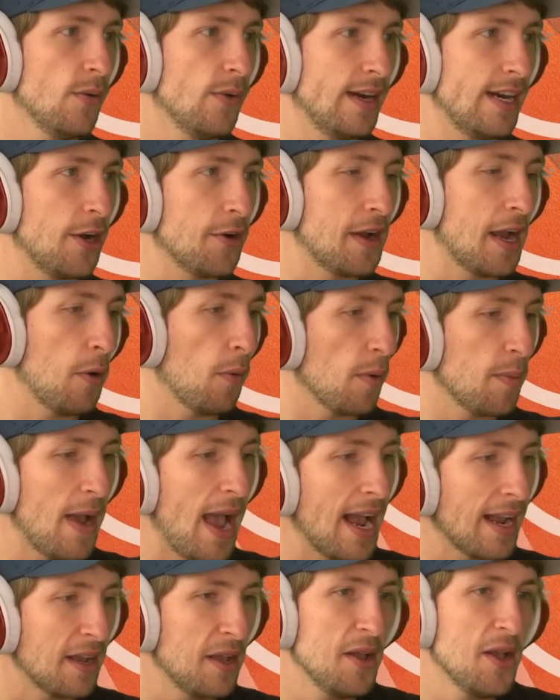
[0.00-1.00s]
Wait. Okay. We're
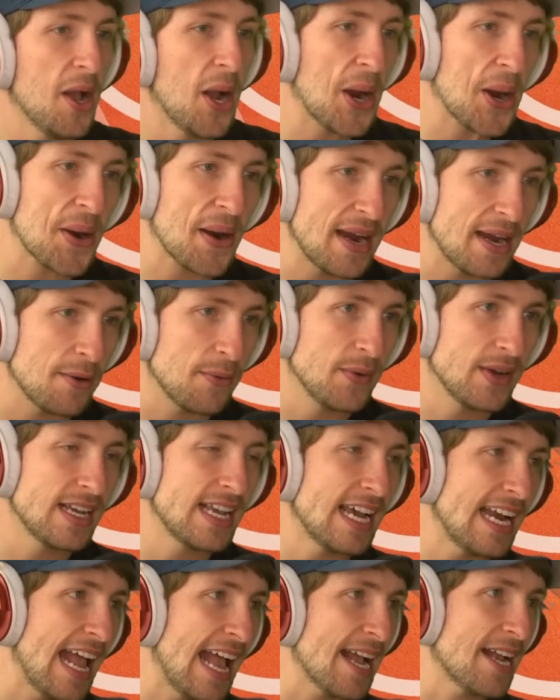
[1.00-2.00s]
back. All right, we
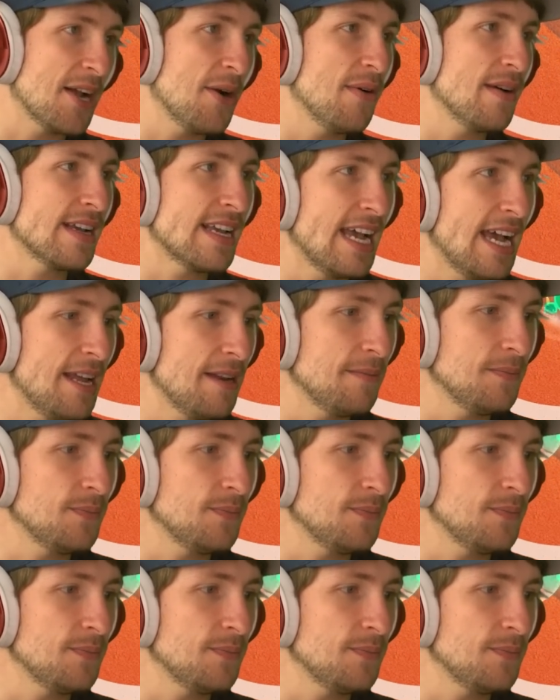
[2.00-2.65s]
get Echo again.